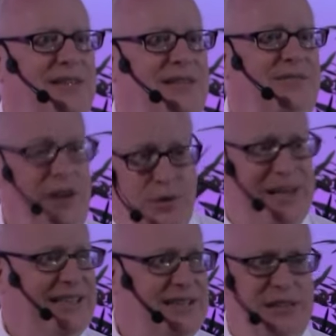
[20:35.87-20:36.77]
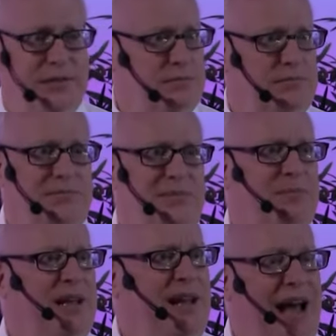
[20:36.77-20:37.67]
Very quick, just
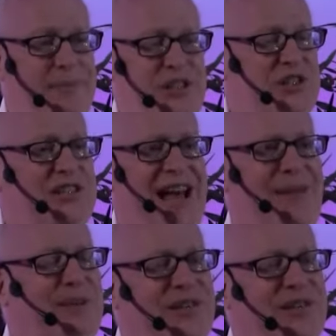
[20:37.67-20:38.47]
I'm just stopping